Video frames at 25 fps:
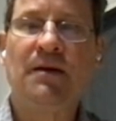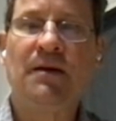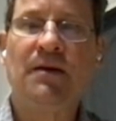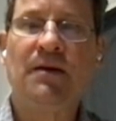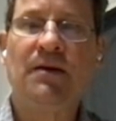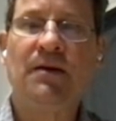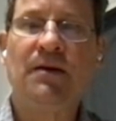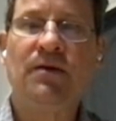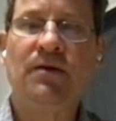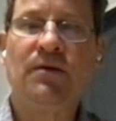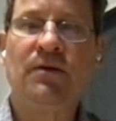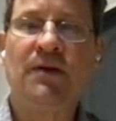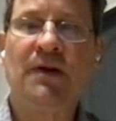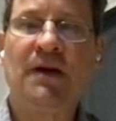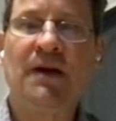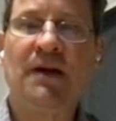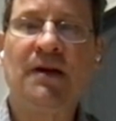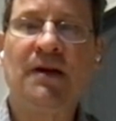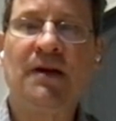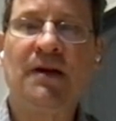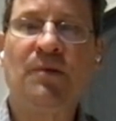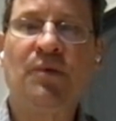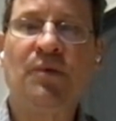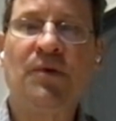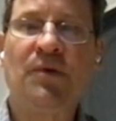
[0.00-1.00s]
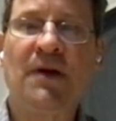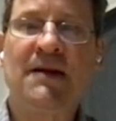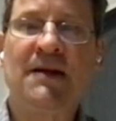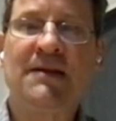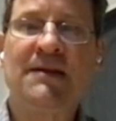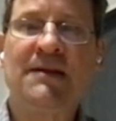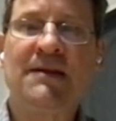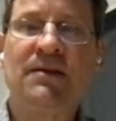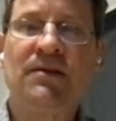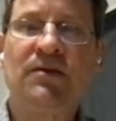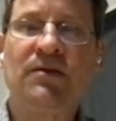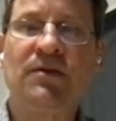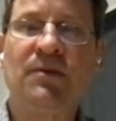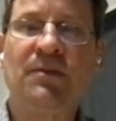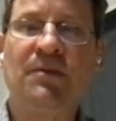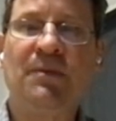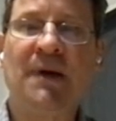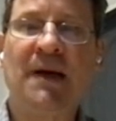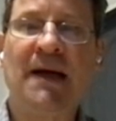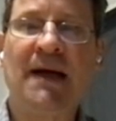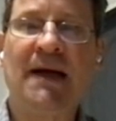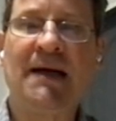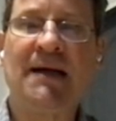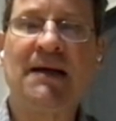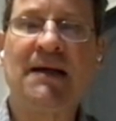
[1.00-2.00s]
You take the present to the
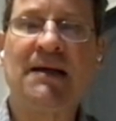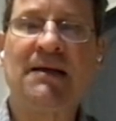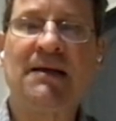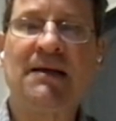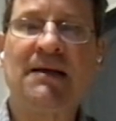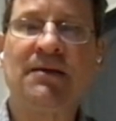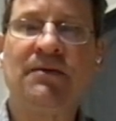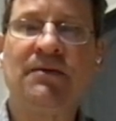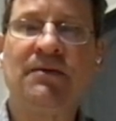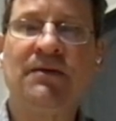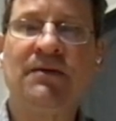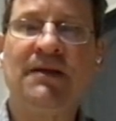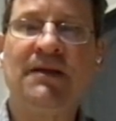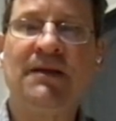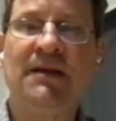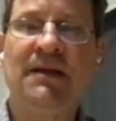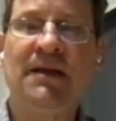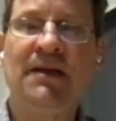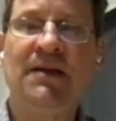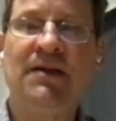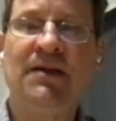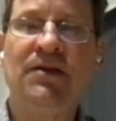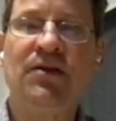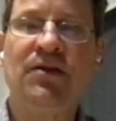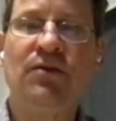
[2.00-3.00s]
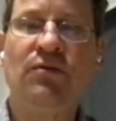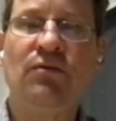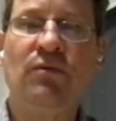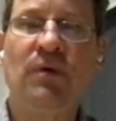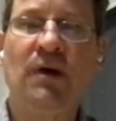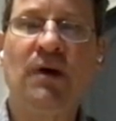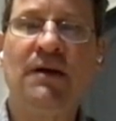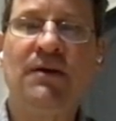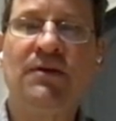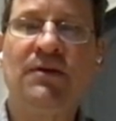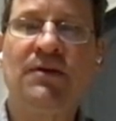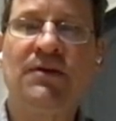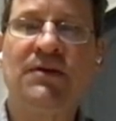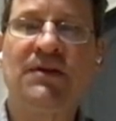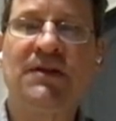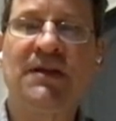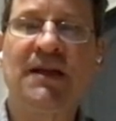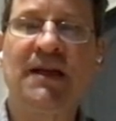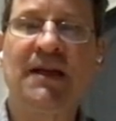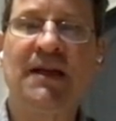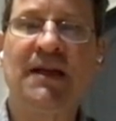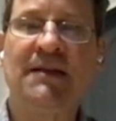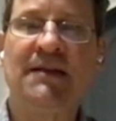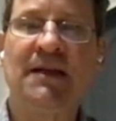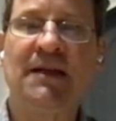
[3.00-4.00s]
past. Did you want to
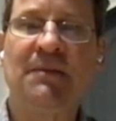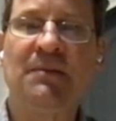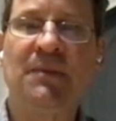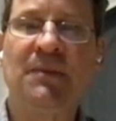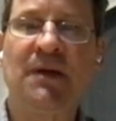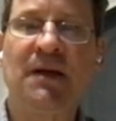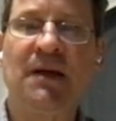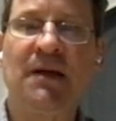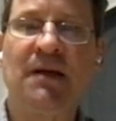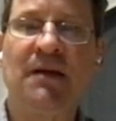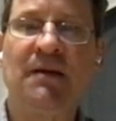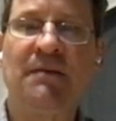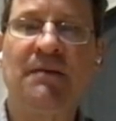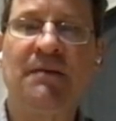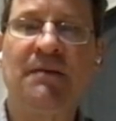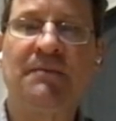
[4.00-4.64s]
say something?